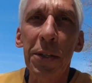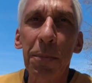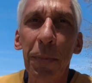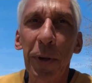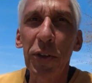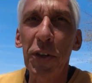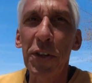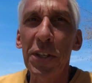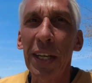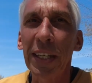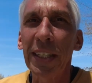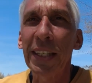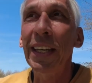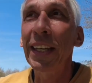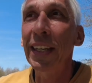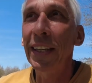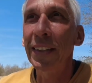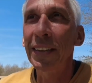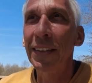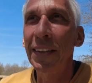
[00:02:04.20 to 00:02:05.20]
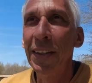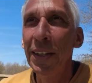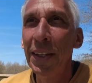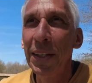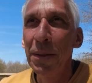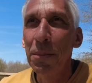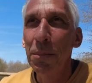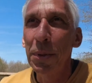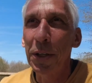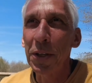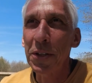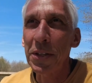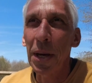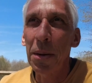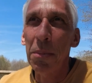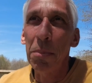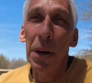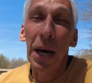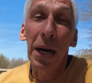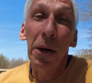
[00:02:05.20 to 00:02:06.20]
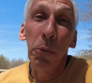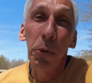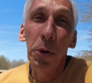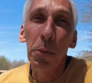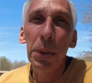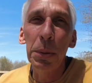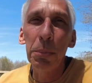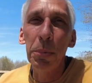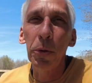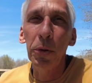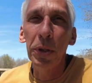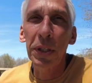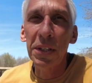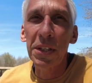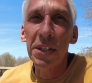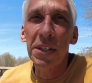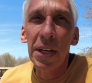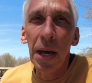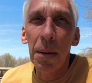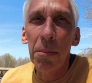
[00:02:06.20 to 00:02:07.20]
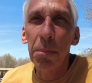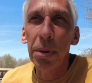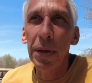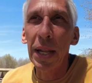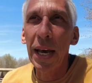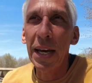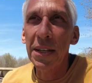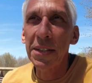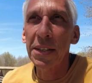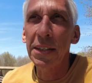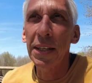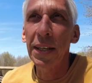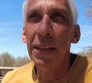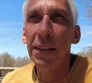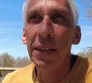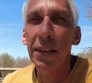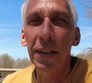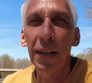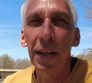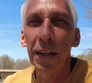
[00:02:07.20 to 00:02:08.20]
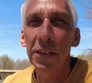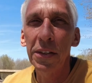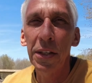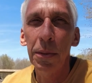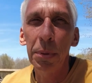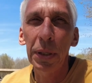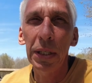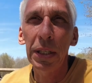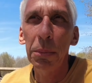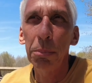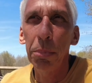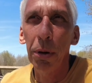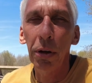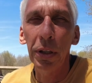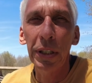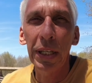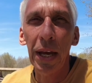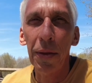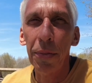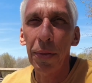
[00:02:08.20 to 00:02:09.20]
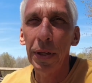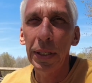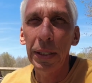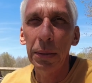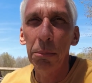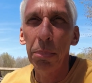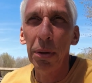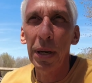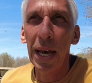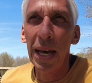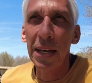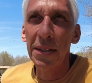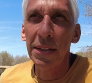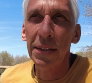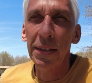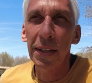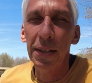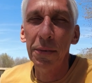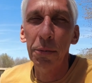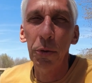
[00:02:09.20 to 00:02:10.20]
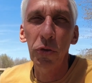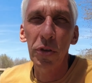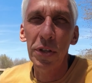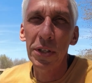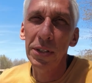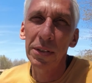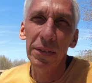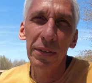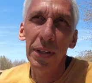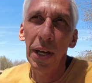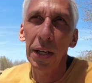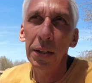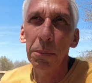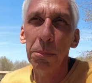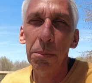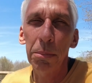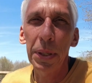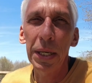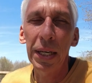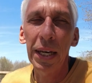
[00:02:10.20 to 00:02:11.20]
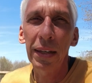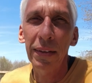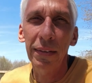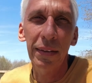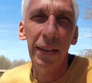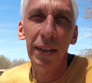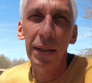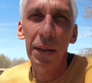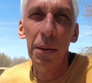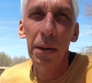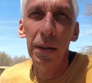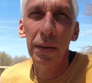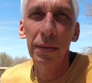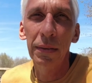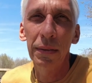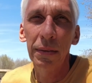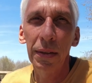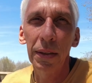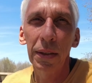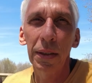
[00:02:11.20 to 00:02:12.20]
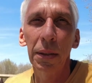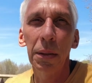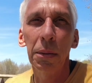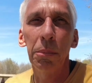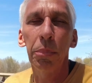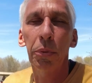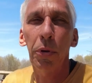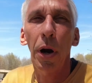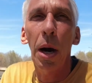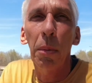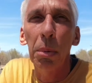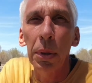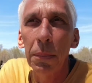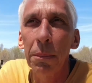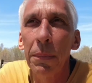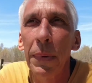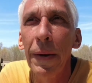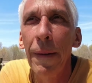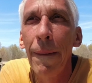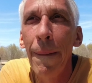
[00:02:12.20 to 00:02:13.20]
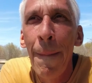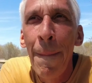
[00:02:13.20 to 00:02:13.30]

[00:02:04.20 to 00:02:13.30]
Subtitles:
as much as I can, because I will be burning some plastic, typically polyethylene plastic, which is not a big problem.